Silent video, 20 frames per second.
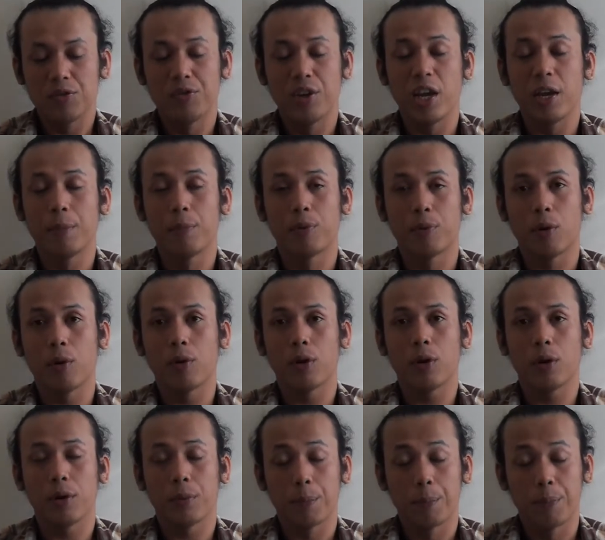they
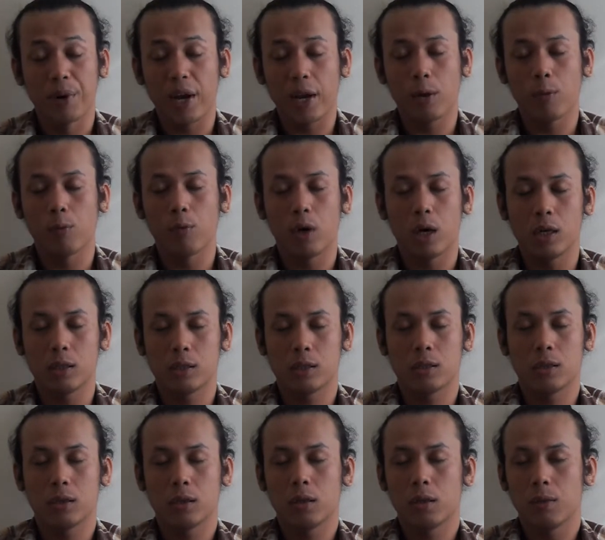brain
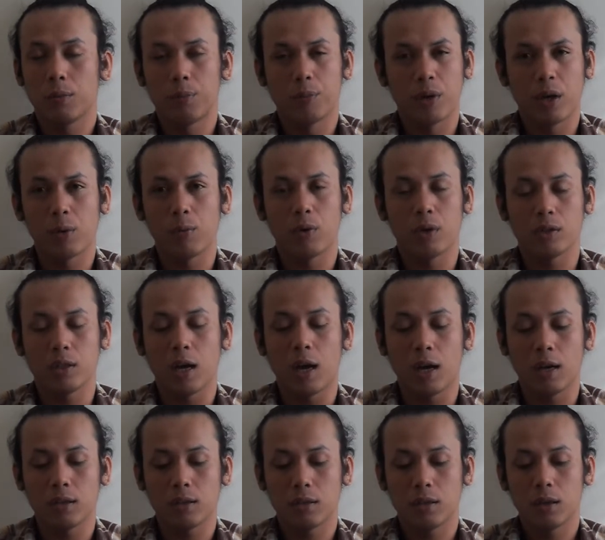brainwash brainwash
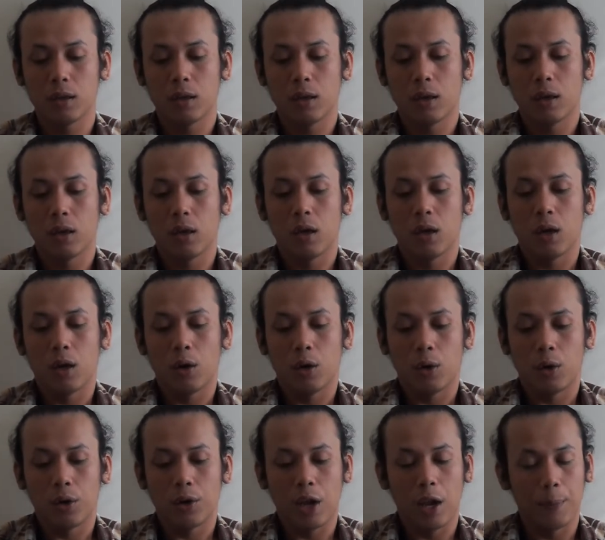us
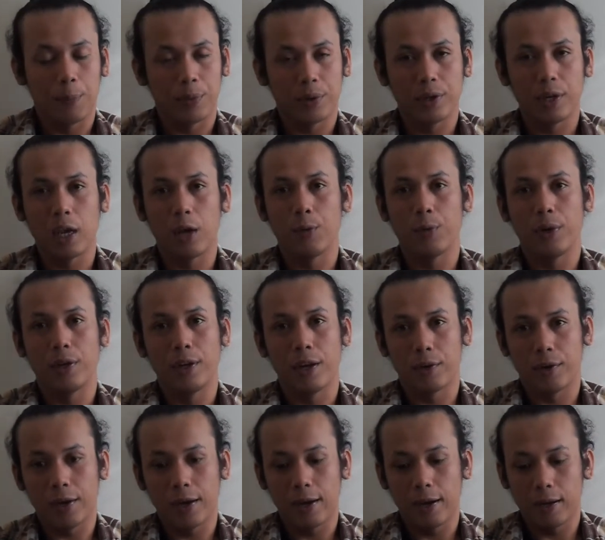every day with
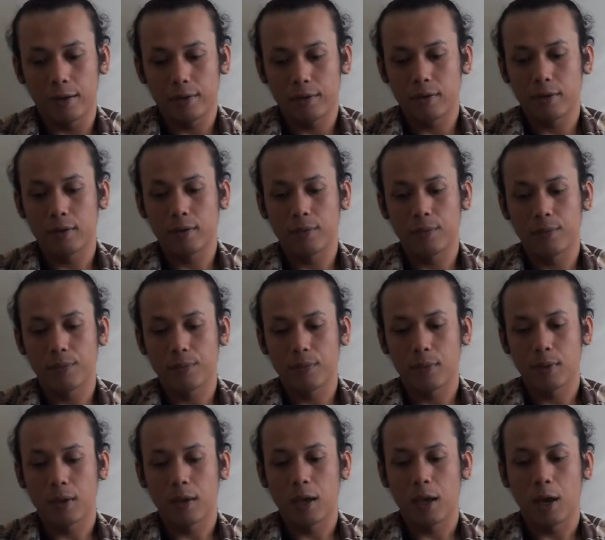their ads.
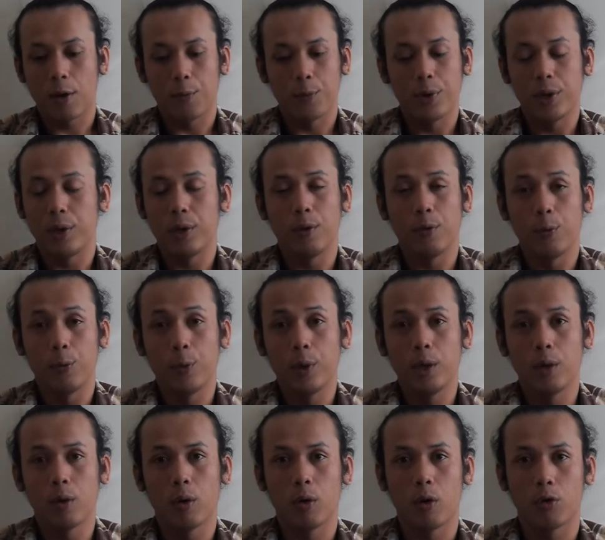We
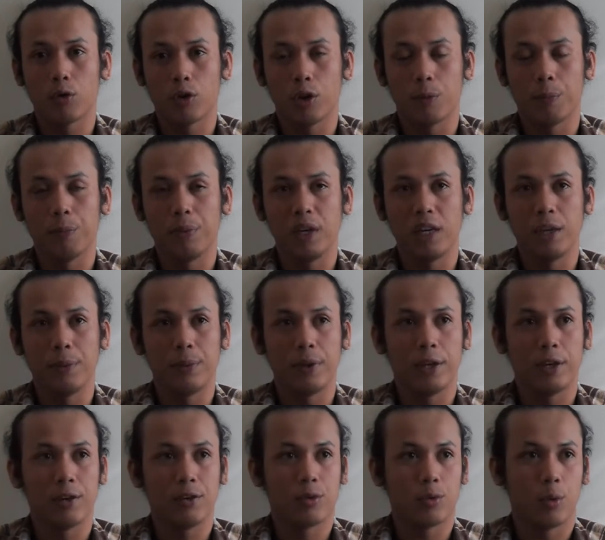we no longer believe
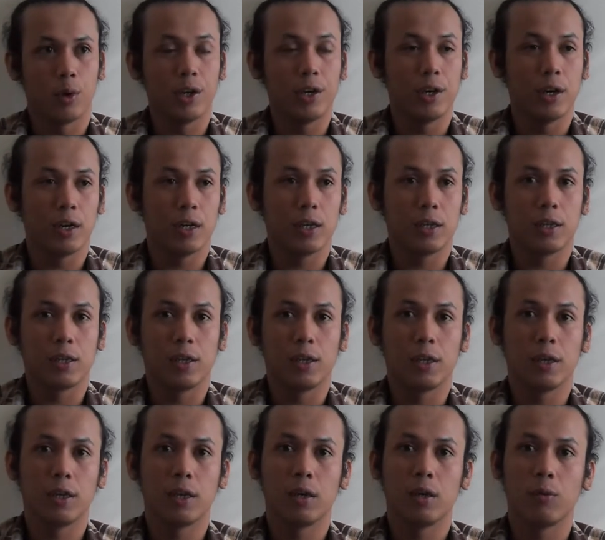in solidarity.
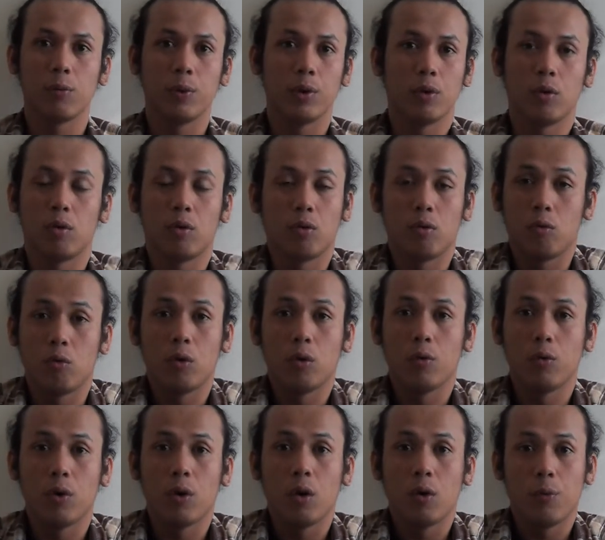We don't.
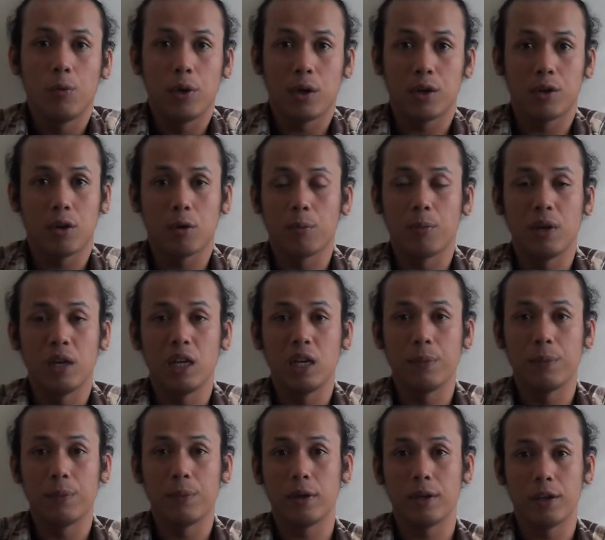We are not
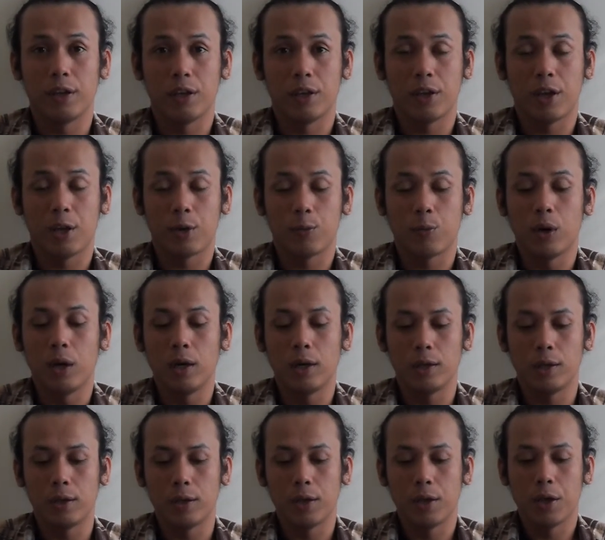believe in
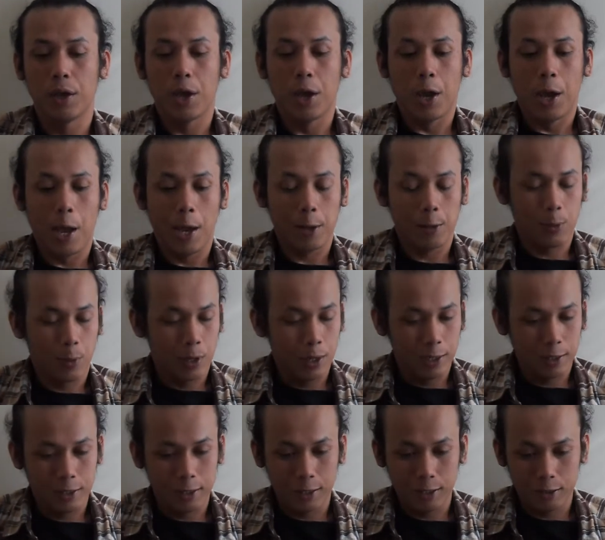equality.
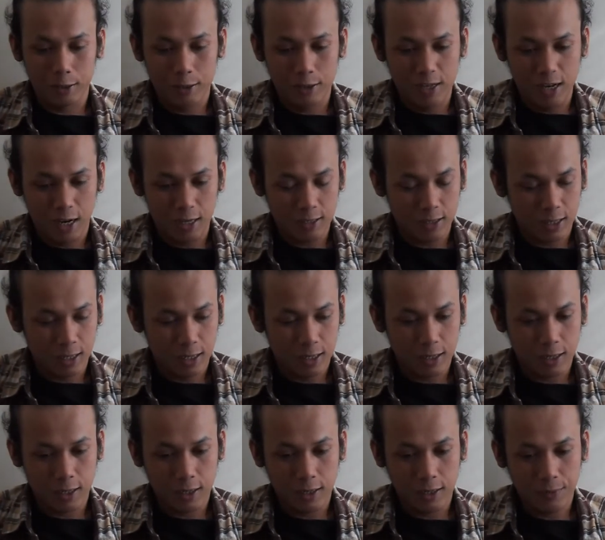Equality is just a
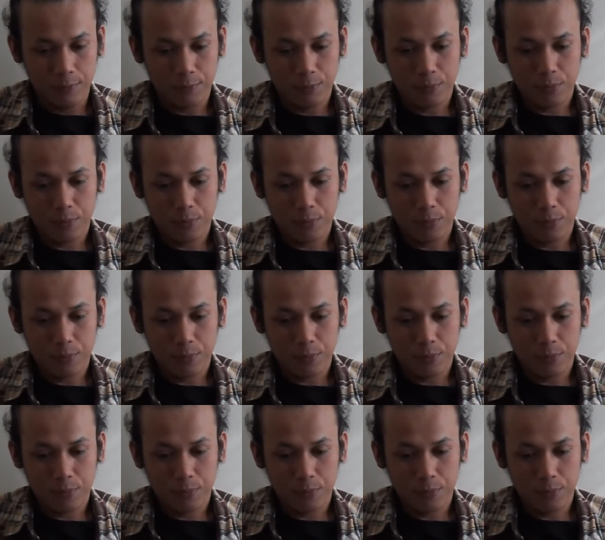uh,